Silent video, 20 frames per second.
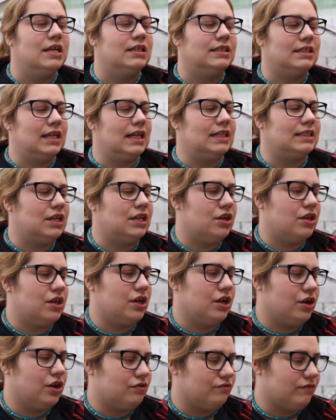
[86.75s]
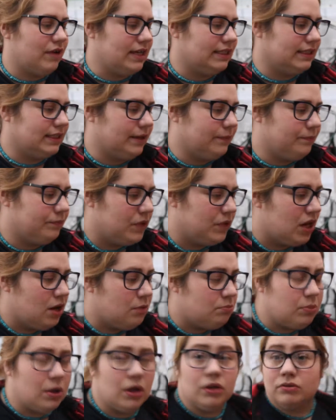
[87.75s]
So that's another good reason.
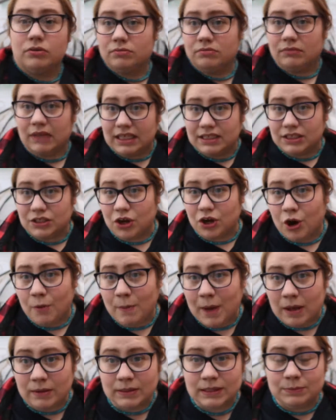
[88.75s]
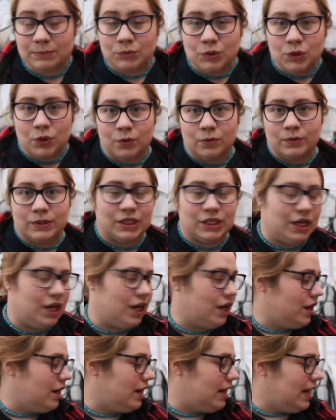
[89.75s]
But let's talk about some tools that you're
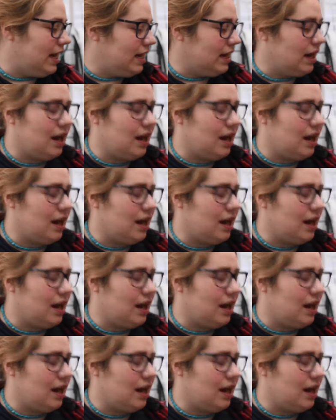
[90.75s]
going to need,